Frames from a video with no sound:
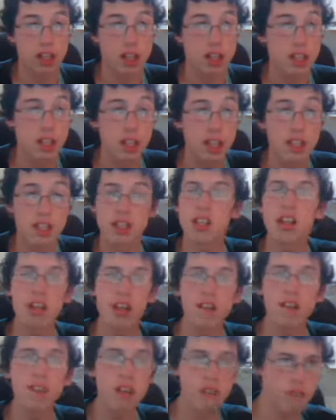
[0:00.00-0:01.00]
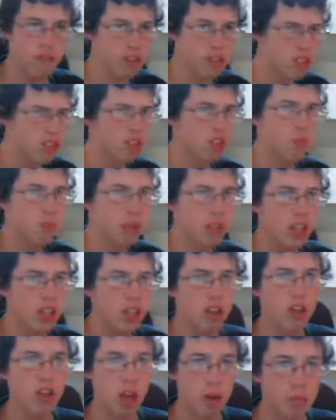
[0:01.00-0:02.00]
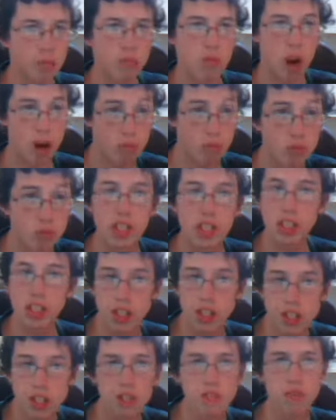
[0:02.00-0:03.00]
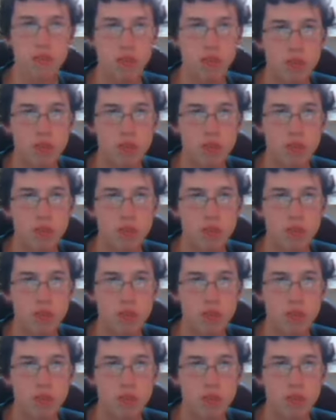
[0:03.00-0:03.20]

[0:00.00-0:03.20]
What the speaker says: yeah, this looks pretty good. I'm really excited.